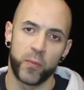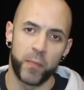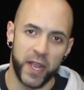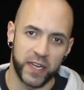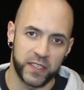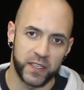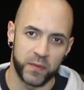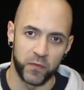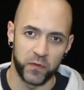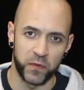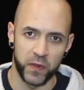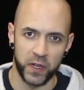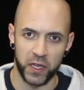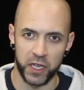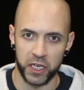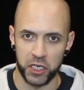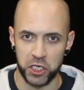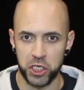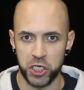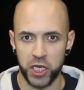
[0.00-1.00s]
it makes them feel
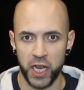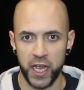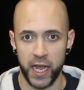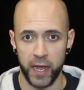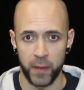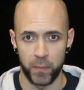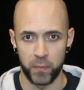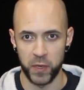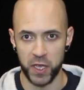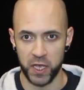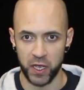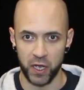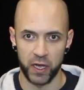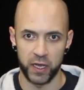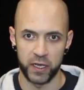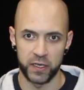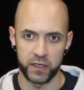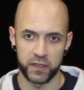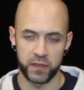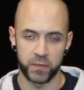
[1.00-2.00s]
like shit
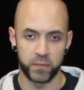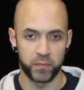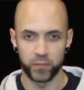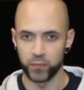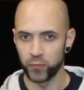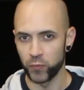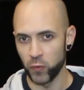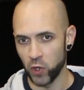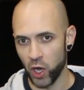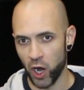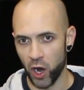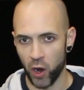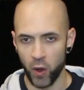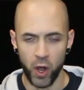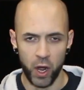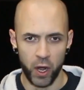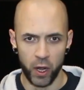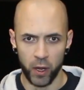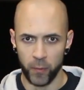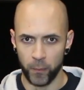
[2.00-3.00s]
because, you know,